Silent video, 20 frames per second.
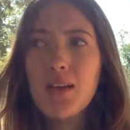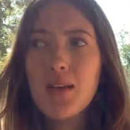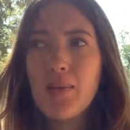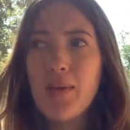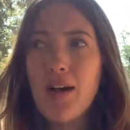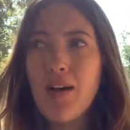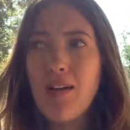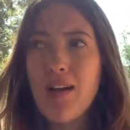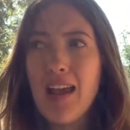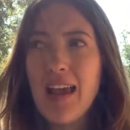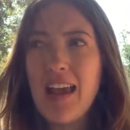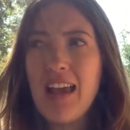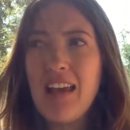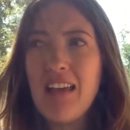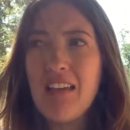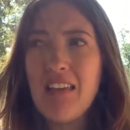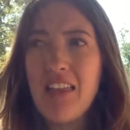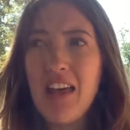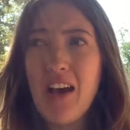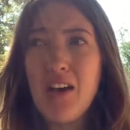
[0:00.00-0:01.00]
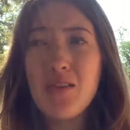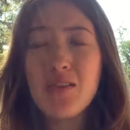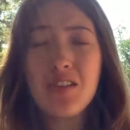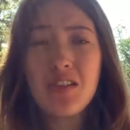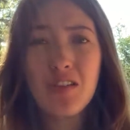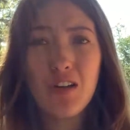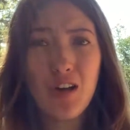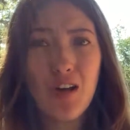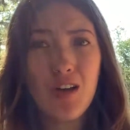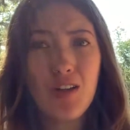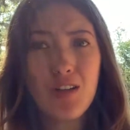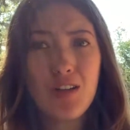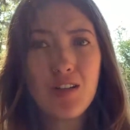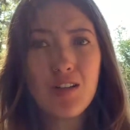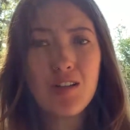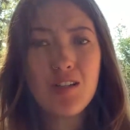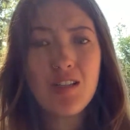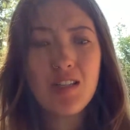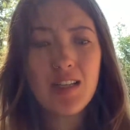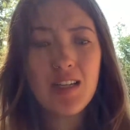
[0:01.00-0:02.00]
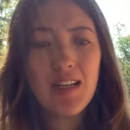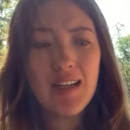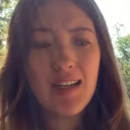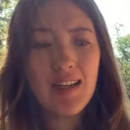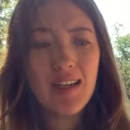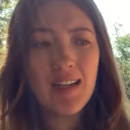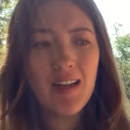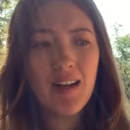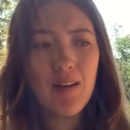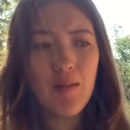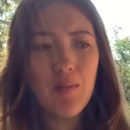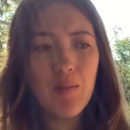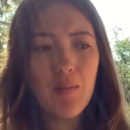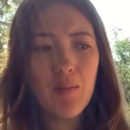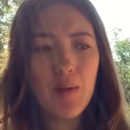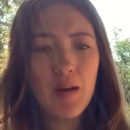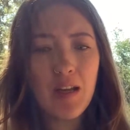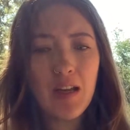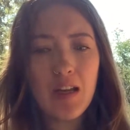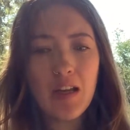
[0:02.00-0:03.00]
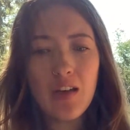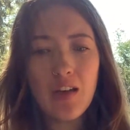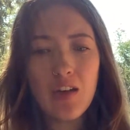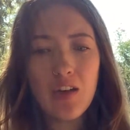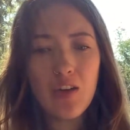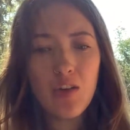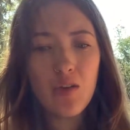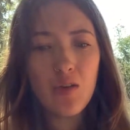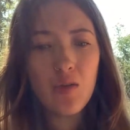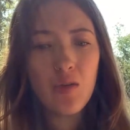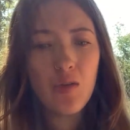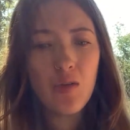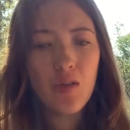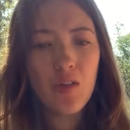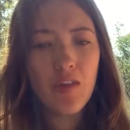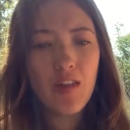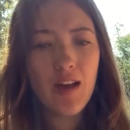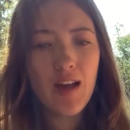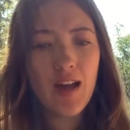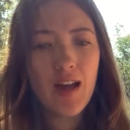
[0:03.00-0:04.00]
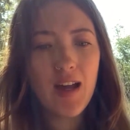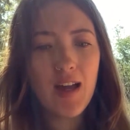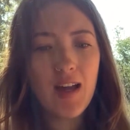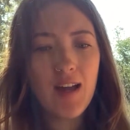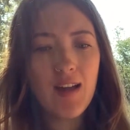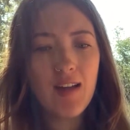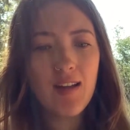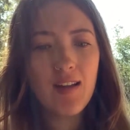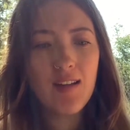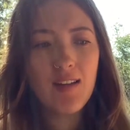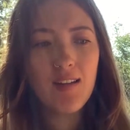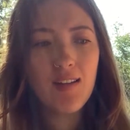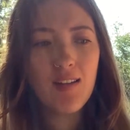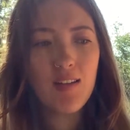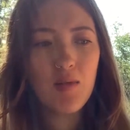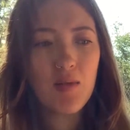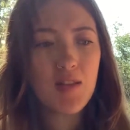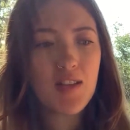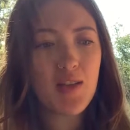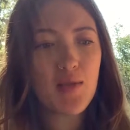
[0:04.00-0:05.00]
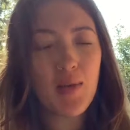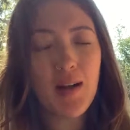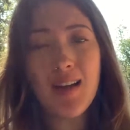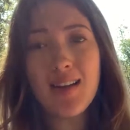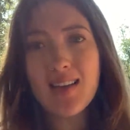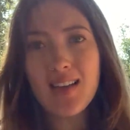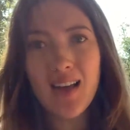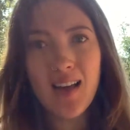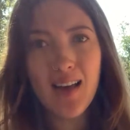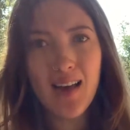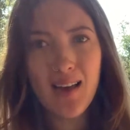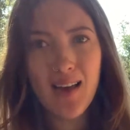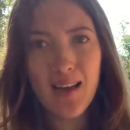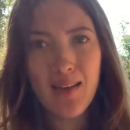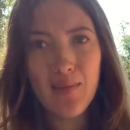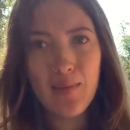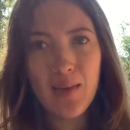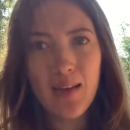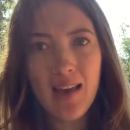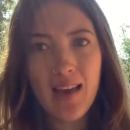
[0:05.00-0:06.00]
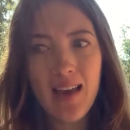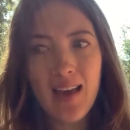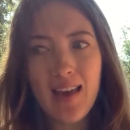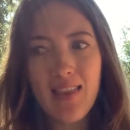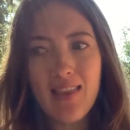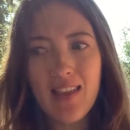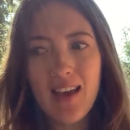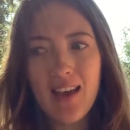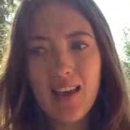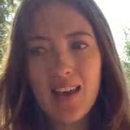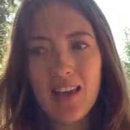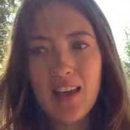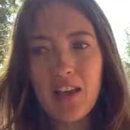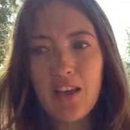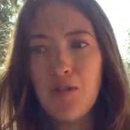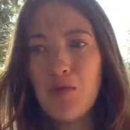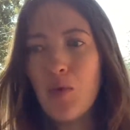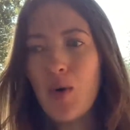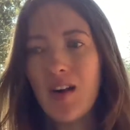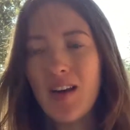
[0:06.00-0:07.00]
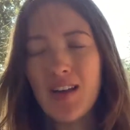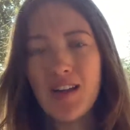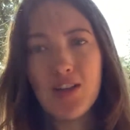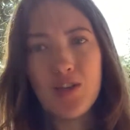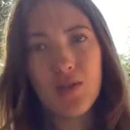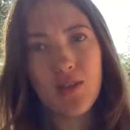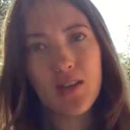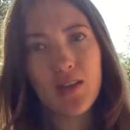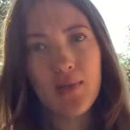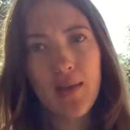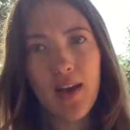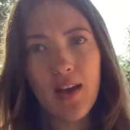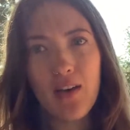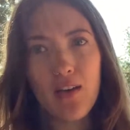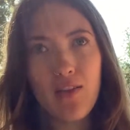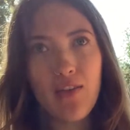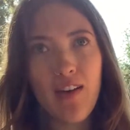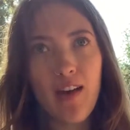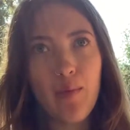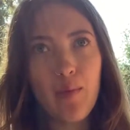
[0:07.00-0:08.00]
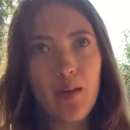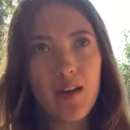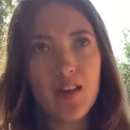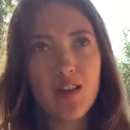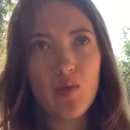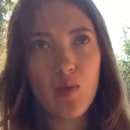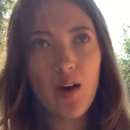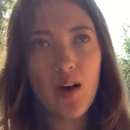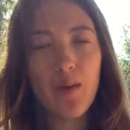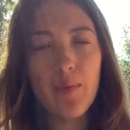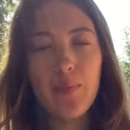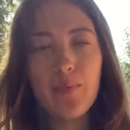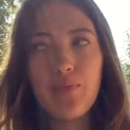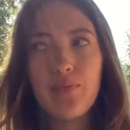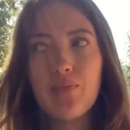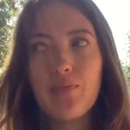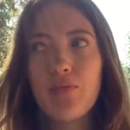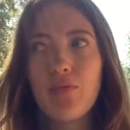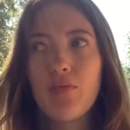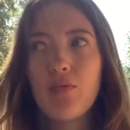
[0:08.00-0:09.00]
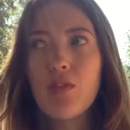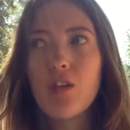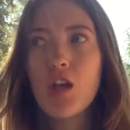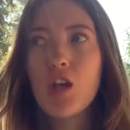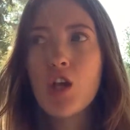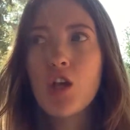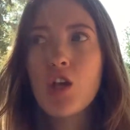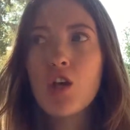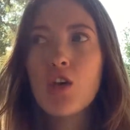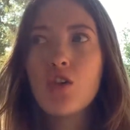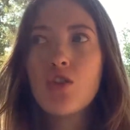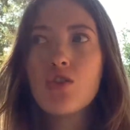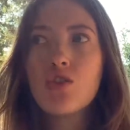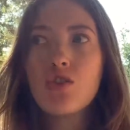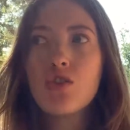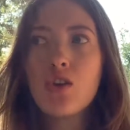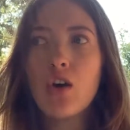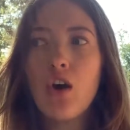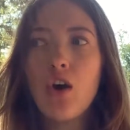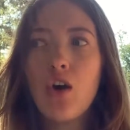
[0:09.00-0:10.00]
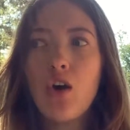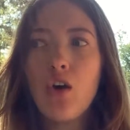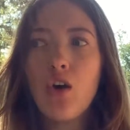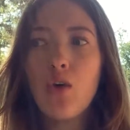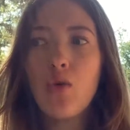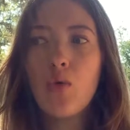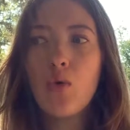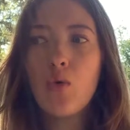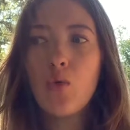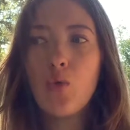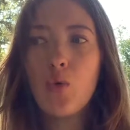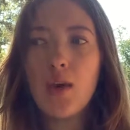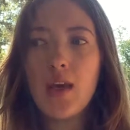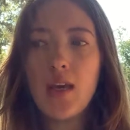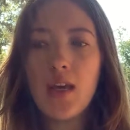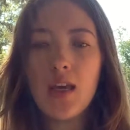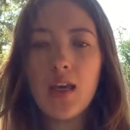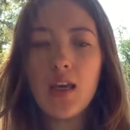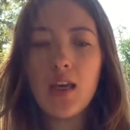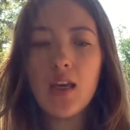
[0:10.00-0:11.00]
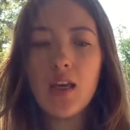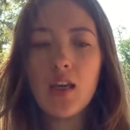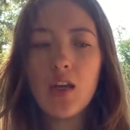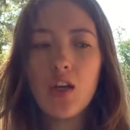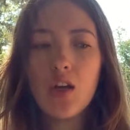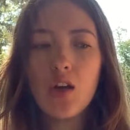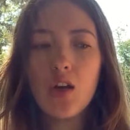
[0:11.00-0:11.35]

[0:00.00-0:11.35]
about $8,000, but he knew that it was the right time and that he wanted to expand our family as well. So we